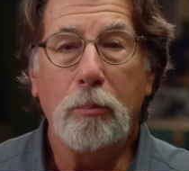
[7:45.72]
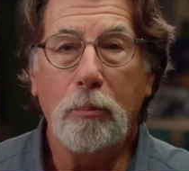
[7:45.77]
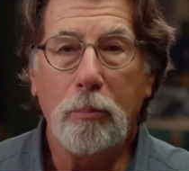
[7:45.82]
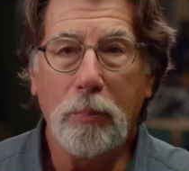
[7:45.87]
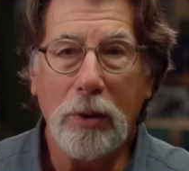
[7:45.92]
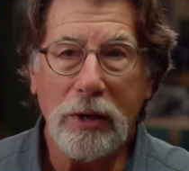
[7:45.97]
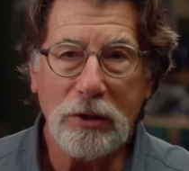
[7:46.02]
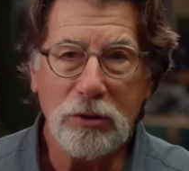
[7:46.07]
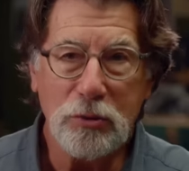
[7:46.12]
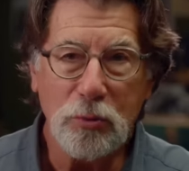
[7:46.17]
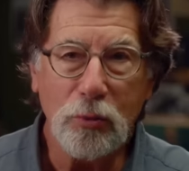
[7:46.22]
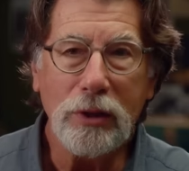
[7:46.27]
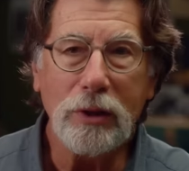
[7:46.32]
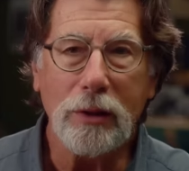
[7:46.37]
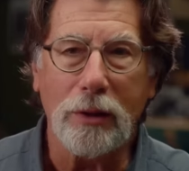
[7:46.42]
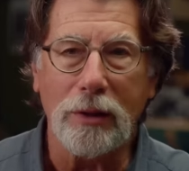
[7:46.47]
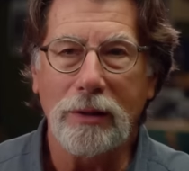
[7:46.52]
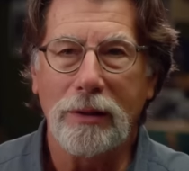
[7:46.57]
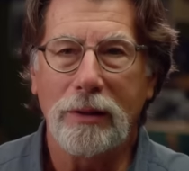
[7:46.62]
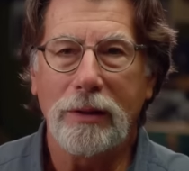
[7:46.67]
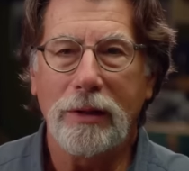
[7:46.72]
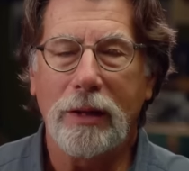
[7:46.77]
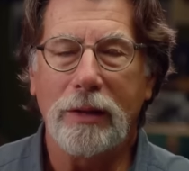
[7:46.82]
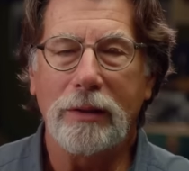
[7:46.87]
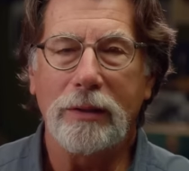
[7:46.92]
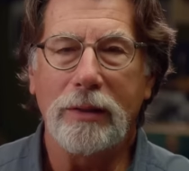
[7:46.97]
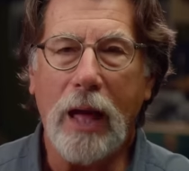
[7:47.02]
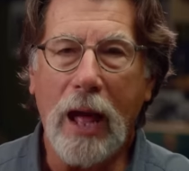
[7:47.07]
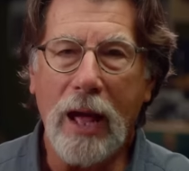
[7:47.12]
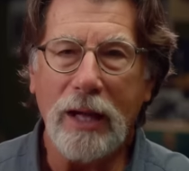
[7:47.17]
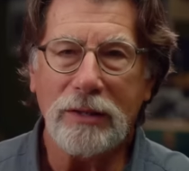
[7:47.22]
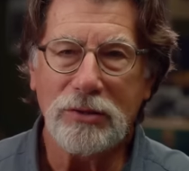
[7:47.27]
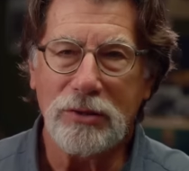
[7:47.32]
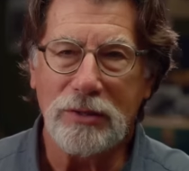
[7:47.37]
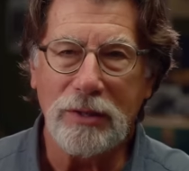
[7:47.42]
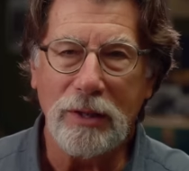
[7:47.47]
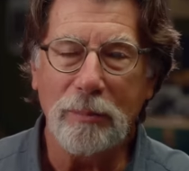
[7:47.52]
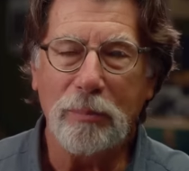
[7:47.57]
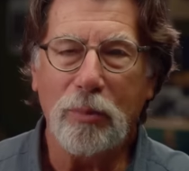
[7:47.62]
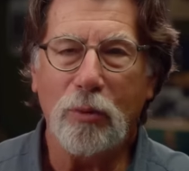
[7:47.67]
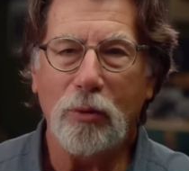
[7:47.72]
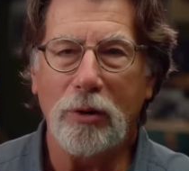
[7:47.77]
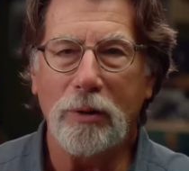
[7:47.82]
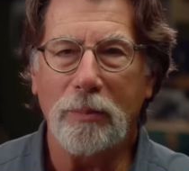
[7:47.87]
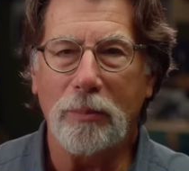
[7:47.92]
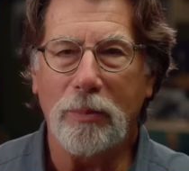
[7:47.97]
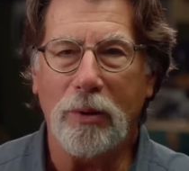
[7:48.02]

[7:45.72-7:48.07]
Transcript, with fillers: but it's real. And that's the important